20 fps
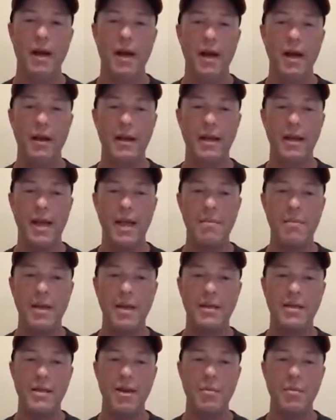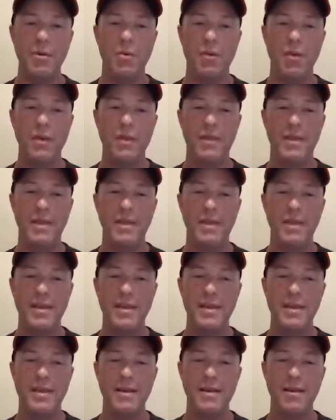Can anybody tell me what
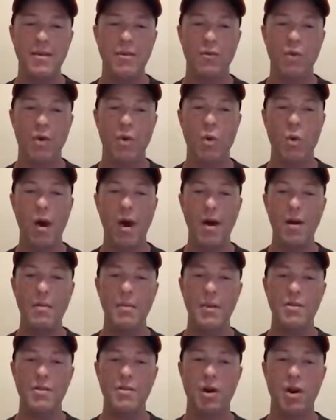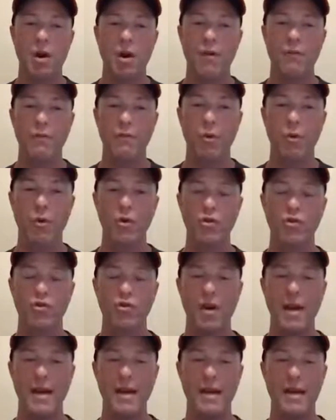the requirements are for
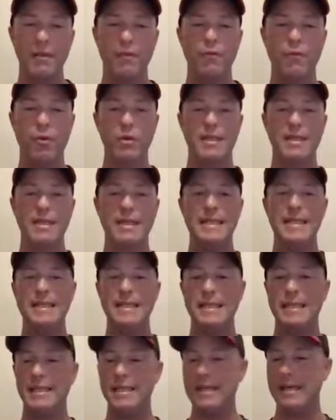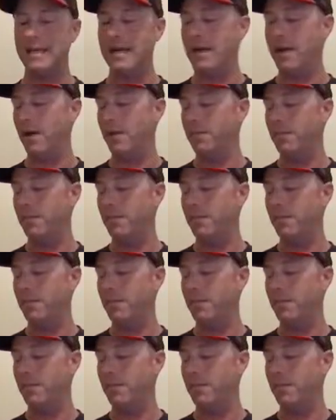training for TCT now?